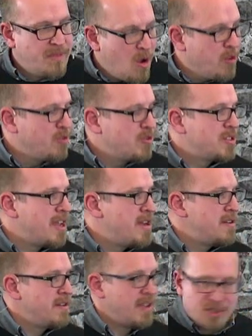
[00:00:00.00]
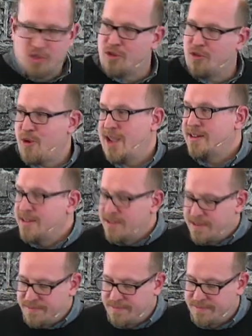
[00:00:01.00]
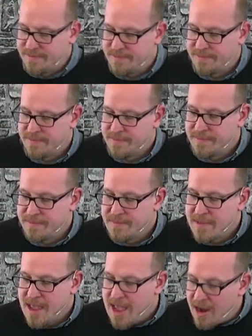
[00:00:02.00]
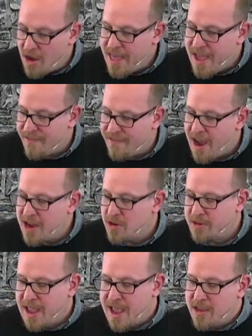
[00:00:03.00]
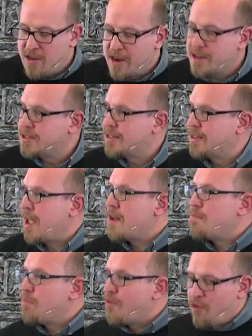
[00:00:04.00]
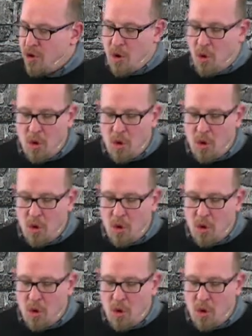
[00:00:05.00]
No, your sin is great. And on that final day, you're going to stand before a